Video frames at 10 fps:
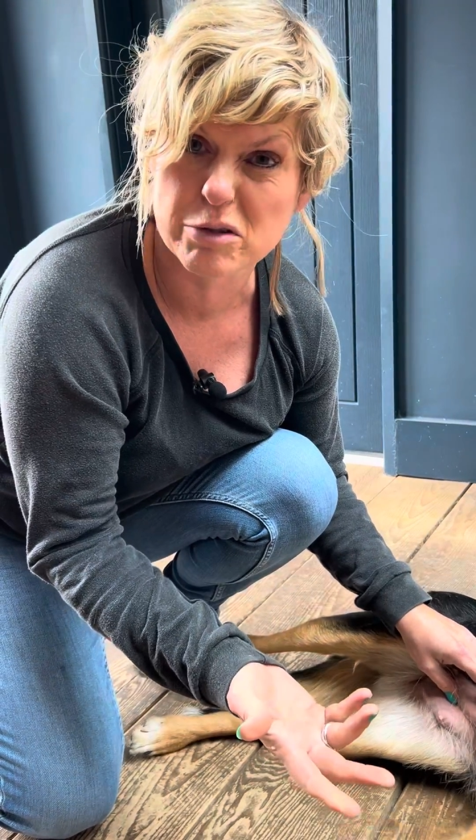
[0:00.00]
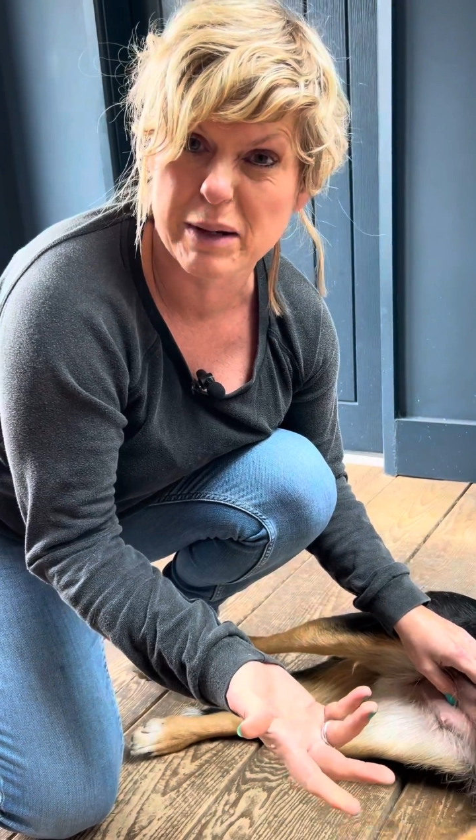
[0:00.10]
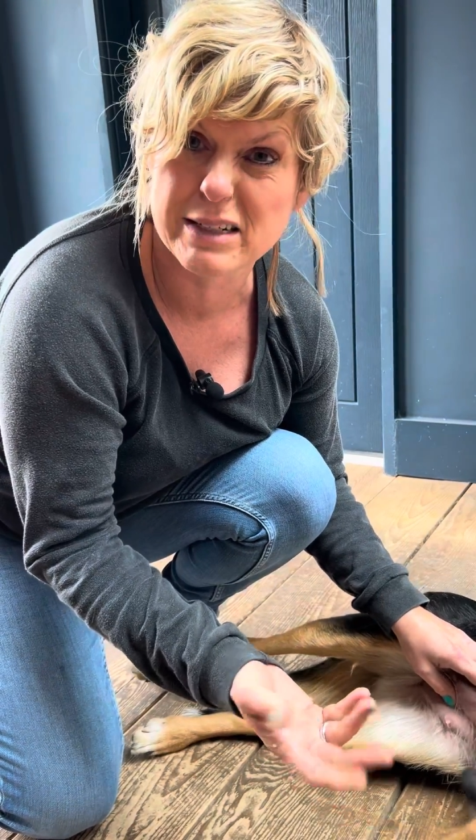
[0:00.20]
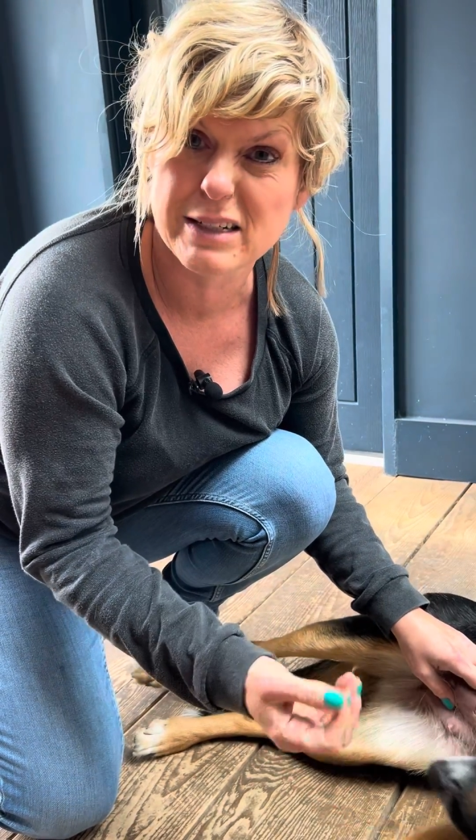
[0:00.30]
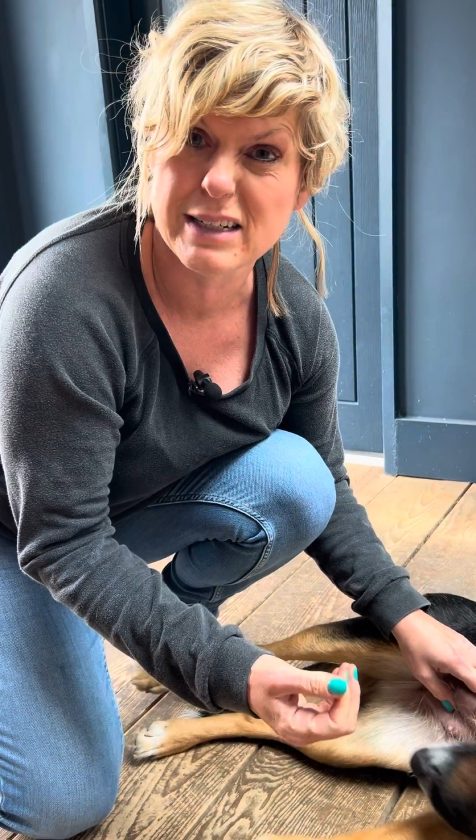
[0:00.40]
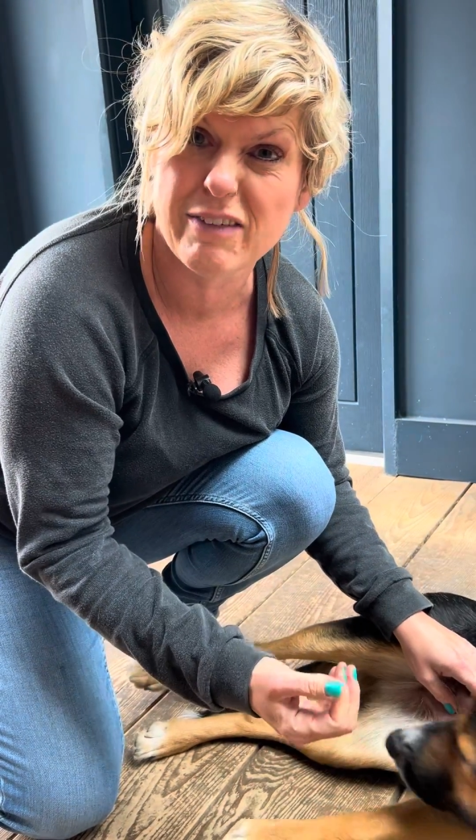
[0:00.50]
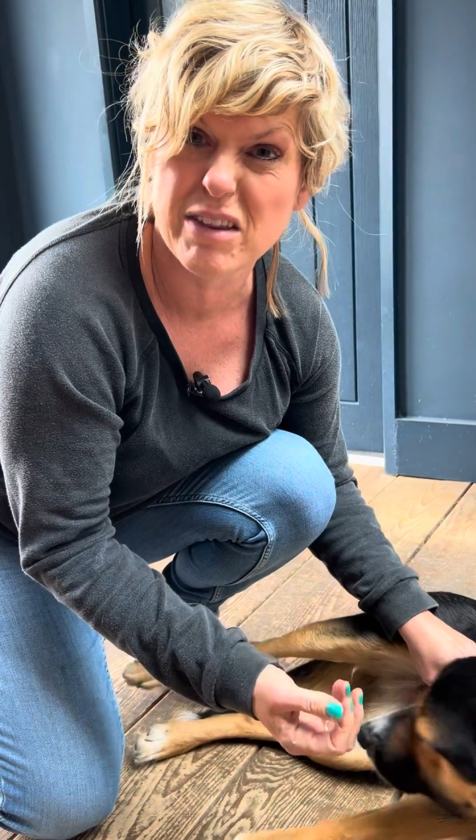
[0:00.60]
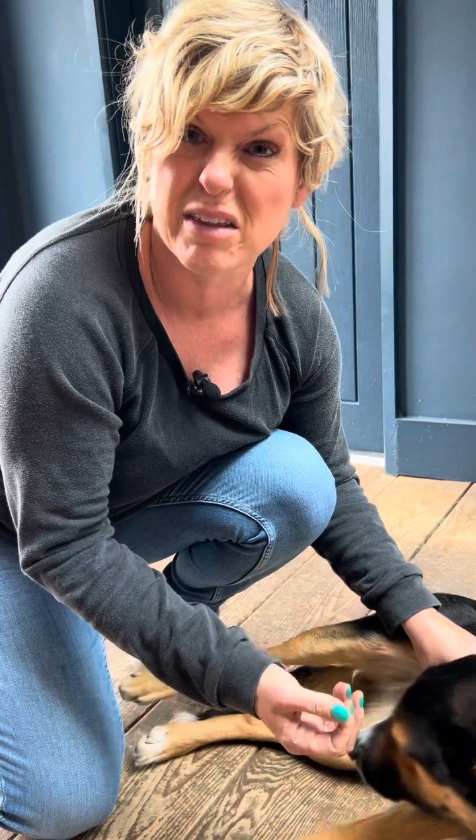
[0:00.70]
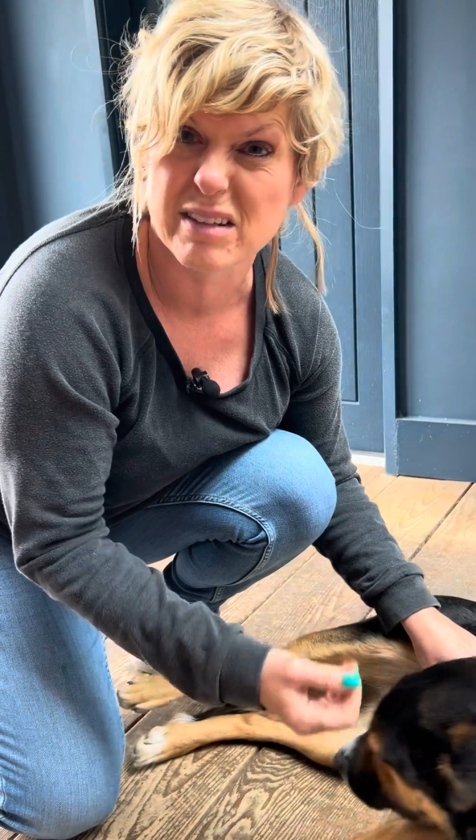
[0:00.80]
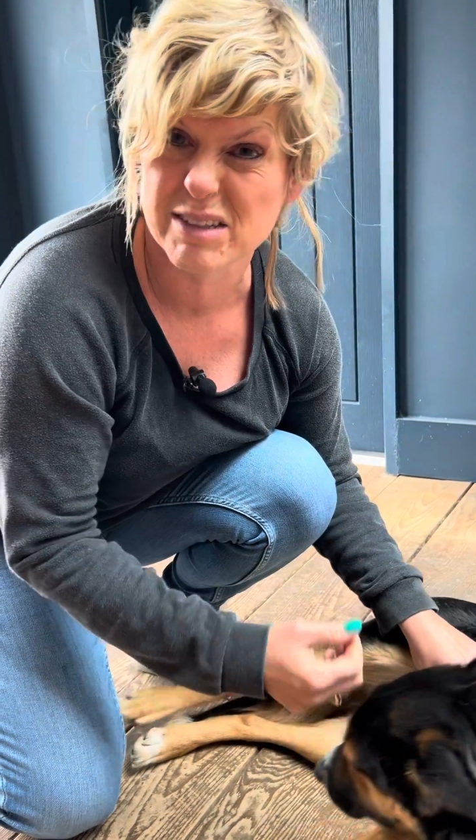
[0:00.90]

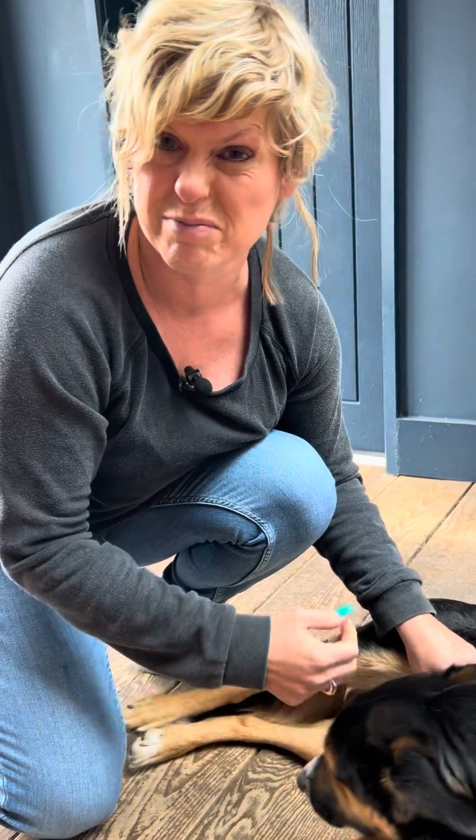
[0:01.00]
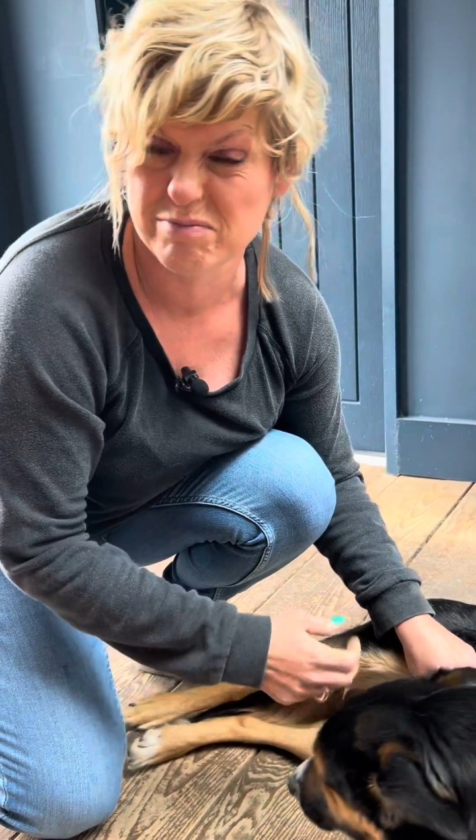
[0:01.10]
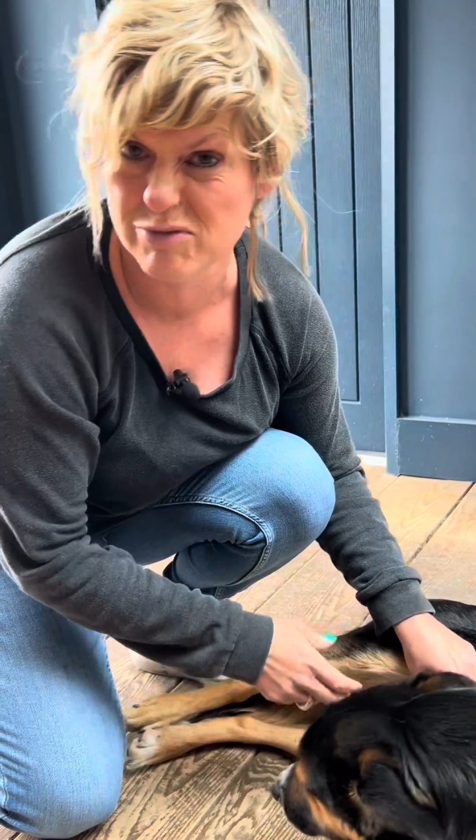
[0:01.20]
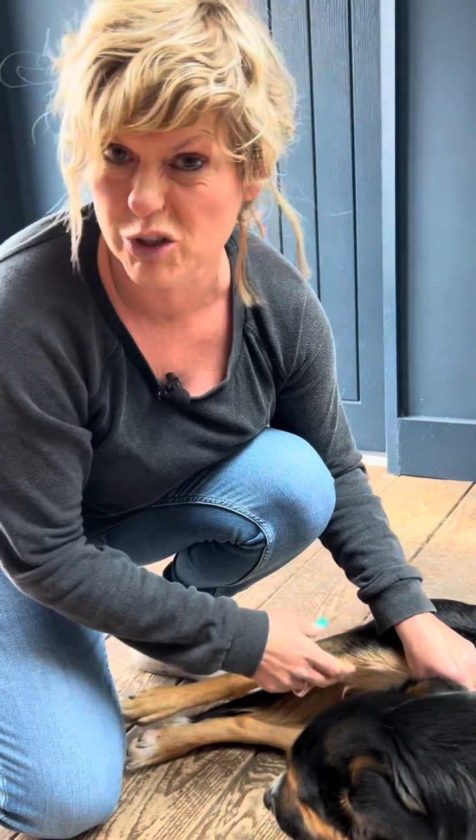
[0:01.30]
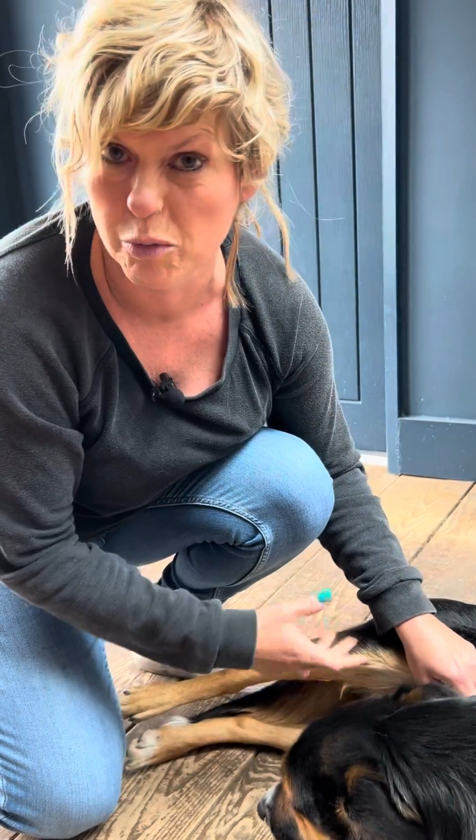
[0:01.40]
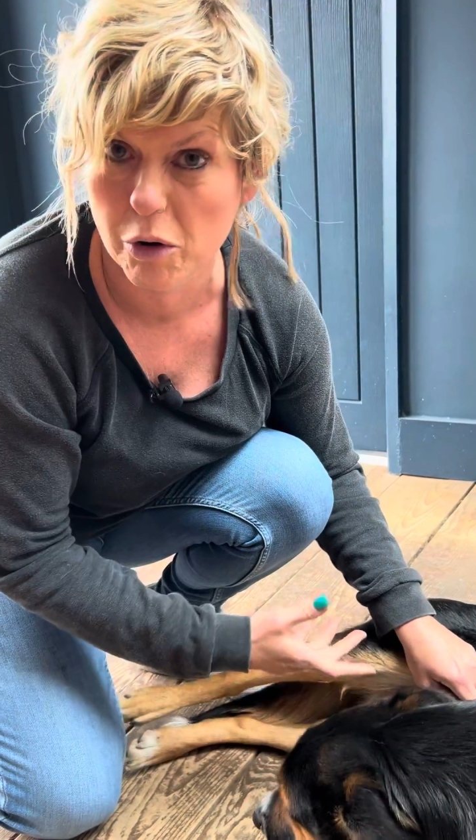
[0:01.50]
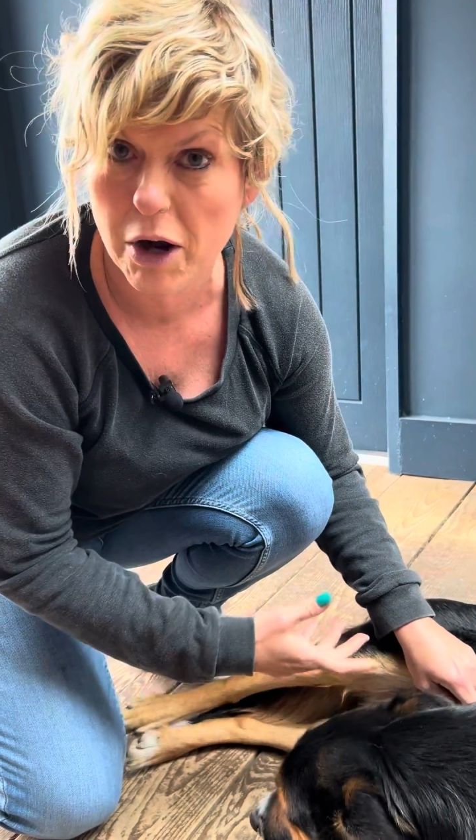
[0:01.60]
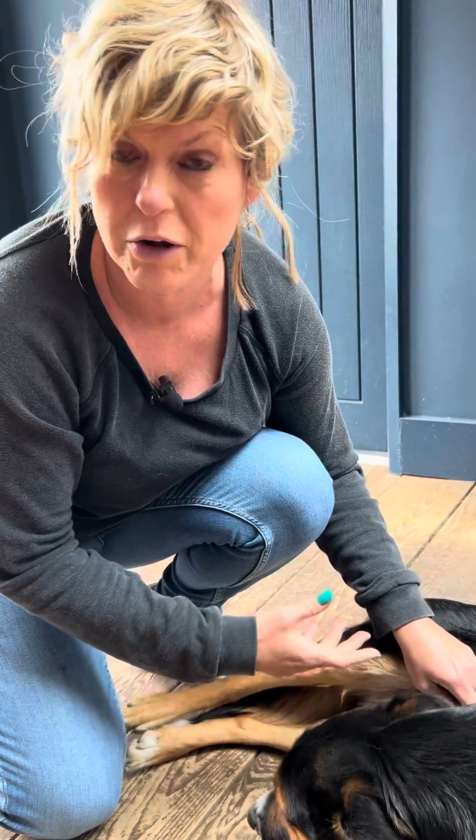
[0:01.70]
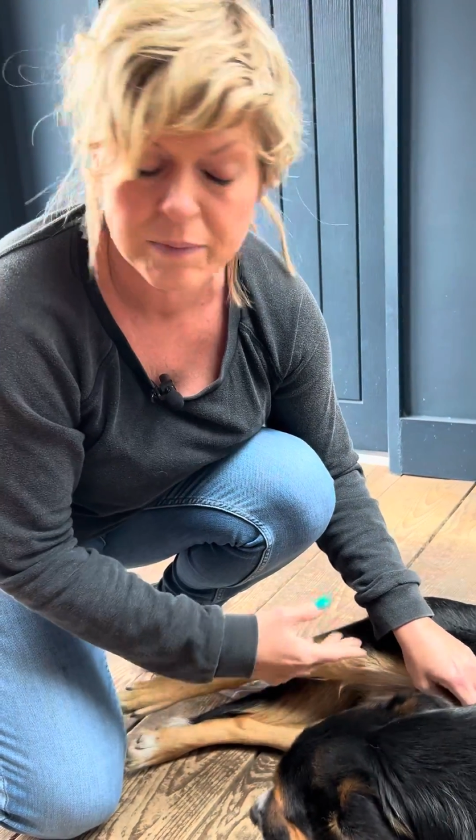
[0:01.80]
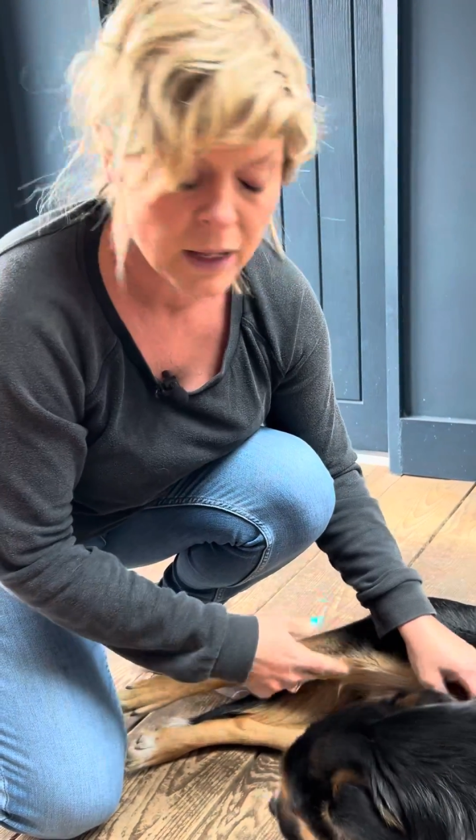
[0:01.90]
27th. That's
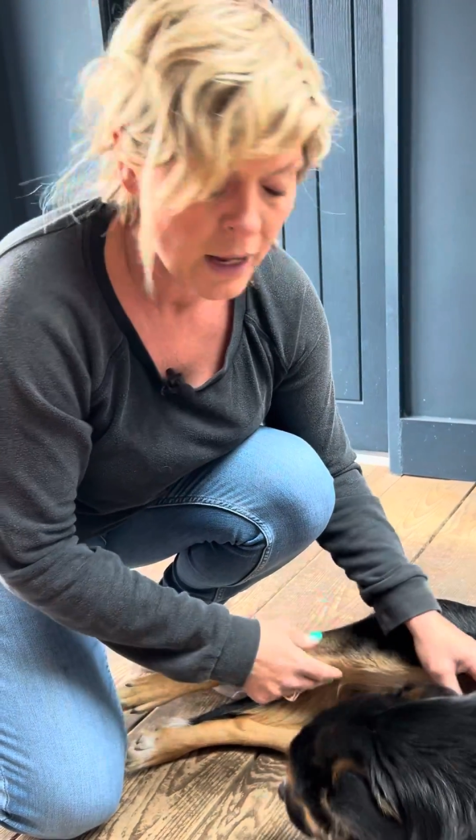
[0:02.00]
tomorrow.